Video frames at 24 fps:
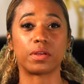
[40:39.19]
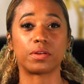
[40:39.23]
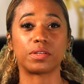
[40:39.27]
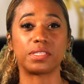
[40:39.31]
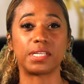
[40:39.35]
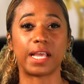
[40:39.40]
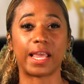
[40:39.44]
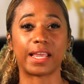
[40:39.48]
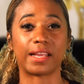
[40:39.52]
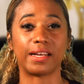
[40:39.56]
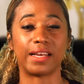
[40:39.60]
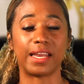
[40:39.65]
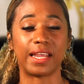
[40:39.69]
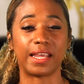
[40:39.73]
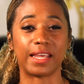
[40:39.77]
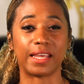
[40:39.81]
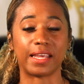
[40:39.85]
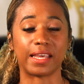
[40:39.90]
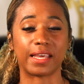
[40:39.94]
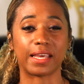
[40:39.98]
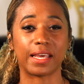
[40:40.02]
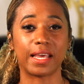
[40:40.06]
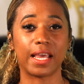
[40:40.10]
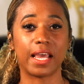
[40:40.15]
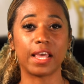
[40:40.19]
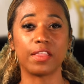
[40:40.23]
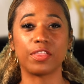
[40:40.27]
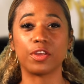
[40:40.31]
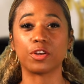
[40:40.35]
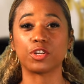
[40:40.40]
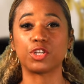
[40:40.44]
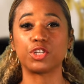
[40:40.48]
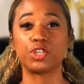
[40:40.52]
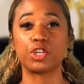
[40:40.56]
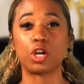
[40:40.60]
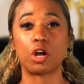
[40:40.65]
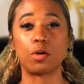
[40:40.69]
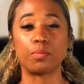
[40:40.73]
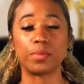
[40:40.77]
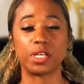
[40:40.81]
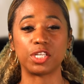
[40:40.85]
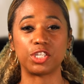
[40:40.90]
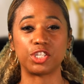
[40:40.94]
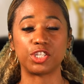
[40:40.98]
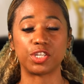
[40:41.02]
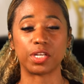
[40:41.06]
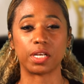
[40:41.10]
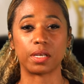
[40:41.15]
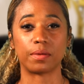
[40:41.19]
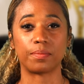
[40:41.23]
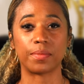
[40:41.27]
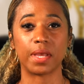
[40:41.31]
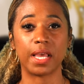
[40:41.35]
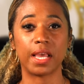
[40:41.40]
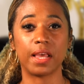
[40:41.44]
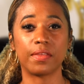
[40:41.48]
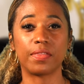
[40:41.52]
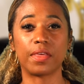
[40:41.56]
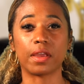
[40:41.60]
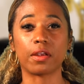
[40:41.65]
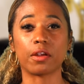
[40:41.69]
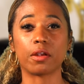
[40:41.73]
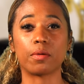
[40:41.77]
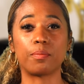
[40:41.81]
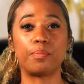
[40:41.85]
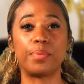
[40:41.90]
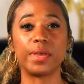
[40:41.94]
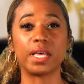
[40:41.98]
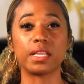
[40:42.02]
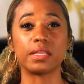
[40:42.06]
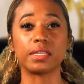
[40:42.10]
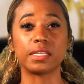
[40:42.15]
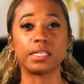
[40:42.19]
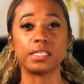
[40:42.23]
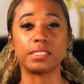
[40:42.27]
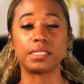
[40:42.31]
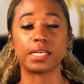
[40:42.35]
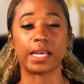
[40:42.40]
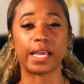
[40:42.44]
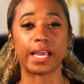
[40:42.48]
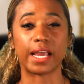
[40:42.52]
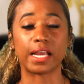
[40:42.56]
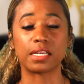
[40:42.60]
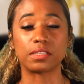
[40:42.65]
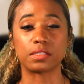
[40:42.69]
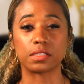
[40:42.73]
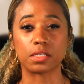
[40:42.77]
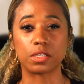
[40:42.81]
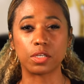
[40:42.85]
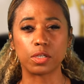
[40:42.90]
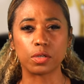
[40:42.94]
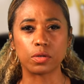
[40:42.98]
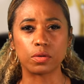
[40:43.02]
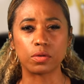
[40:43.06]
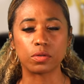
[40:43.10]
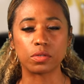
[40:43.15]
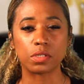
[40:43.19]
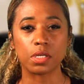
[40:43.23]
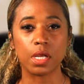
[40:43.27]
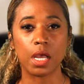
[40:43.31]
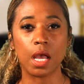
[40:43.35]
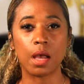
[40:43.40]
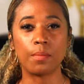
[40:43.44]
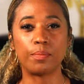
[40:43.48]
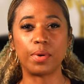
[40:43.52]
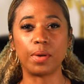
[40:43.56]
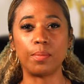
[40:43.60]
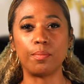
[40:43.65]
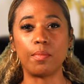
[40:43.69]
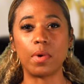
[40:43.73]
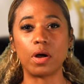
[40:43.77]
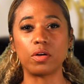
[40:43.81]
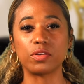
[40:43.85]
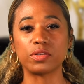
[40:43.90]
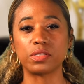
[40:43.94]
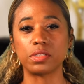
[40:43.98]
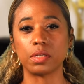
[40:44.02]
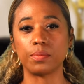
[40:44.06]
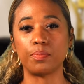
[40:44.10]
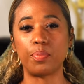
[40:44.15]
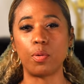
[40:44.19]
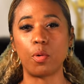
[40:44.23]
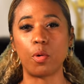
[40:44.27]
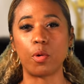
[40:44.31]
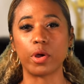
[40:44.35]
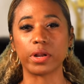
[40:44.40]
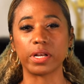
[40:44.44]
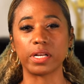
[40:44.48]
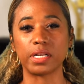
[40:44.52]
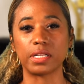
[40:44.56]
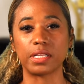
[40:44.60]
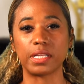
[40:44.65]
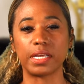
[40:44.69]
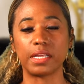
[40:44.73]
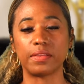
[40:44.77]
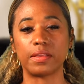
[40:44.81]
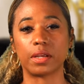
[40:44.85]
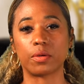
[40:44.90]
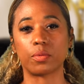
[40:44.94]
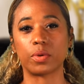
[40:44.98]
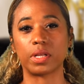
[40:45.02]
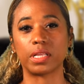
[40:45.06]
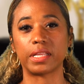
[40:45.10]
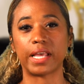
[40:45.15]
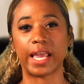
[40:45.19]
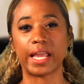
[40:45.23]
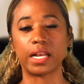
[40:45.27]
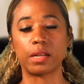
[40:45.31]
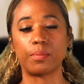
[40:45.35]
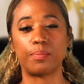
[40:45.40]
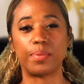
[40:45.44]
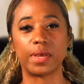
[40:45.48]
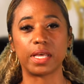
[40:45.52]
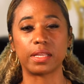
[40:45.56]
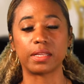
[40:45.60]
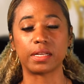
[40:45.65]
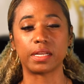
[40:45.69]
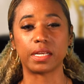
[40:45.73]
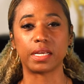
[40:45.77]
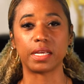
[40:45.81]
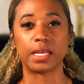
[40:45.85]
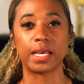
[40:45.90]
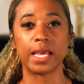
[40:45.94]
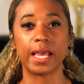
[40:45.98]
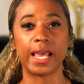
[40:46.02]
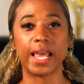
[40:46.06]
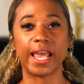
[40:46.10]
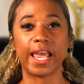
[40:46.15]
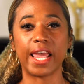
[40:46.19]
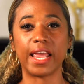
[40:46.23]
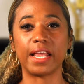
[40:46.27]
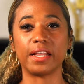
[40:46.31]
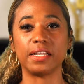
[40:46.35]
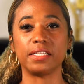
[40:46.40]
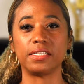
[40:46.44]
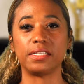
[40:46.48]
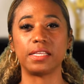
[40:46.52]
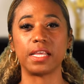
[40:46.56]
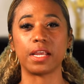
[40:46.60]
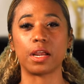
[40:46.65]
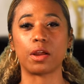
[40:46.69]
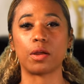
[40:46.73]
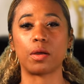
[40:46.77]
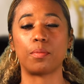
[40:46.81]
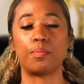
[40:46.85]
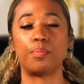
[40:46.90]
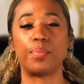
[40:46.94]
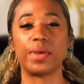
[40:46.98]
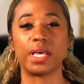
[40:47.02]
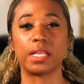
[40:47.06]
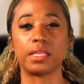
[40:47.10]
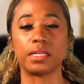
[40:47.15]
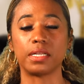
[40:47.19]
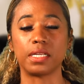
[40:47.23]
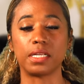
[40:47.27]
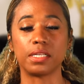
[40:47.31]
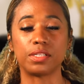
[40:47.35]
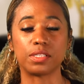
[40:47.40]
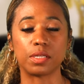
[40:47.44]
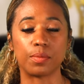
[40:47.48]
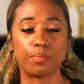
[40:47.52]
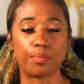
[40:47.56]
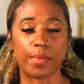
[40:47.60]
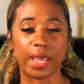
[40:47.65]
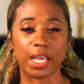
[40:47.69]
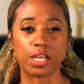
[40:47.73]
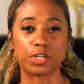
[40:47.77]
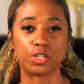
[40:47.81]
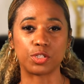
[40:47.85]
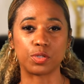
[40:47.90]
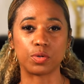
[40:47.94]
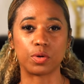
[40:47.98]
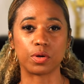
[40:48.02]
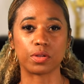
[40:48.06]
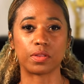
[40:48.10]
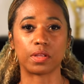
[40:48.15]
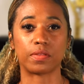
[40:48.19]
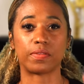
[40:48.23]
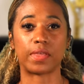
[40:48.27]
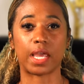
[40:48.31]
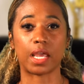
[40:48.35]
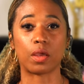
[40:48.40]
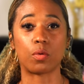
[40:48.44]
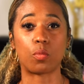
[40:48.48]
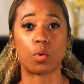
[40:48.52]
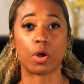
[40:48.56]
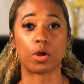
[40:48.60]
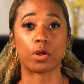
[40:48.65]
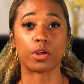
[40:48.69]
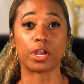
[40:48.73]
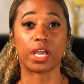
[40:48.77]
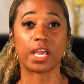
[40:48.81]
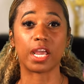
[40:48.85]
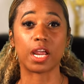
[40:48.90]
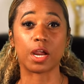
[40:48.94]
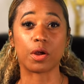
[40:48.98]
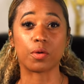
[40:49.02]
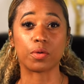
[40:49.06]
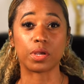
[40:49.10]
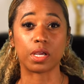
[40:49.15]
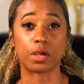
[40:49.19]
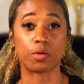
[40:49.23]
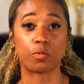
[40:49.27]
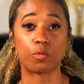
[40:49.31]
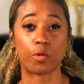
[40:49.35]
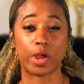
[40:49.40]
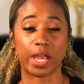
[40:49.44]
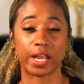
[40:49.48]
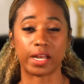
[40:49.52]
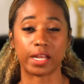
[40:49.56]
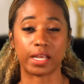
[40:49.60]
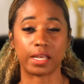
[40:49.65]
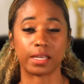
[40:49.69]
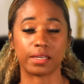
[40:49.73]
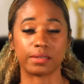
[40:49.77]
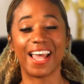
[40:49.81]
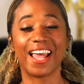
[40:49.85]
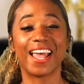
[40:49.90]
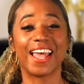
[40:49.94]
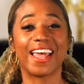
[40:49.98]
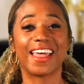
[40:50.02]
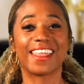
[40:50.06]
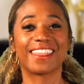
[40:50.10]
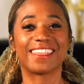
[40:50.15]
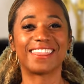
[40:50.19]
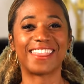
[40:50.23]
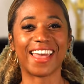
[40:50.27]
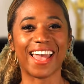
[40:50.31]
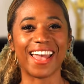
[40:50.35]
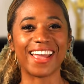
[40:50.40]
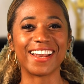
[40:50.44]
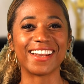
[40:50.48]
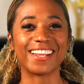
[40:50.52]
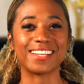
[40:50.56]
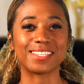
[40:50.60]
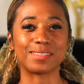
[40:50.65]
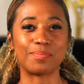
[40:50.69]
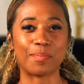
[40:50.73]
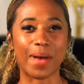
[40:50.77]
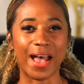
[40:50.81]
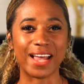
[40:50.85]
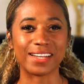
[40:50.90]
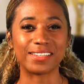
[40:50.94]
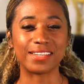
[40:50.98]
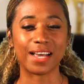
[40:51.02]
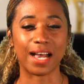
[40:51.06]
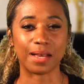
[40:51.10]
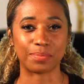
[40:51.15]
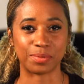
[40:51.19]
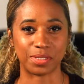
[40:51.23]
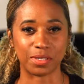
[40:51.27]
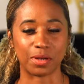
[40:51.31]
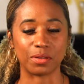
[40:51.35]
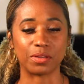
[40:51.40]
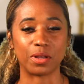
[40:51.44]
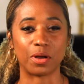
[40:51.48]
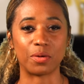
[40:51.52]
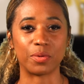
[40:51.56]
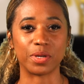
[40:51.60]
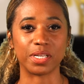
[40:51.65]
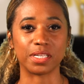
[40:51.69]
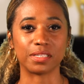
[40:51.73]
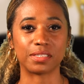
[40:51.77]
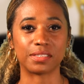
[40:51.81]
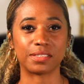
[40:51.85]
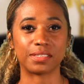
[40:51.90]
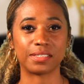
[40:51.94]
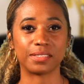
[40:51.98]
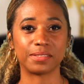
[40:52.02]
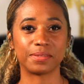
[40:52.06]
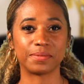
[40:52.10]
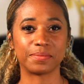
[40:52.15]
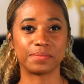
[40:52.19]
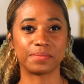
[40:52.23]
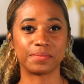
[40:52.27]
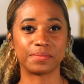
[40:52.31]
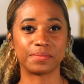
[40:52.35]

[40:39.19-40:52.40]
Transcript: their technique, their showmanship, their ability to execute, but most importantly, their relatability and their ability to make sure that they were area ready. That is my top soloist.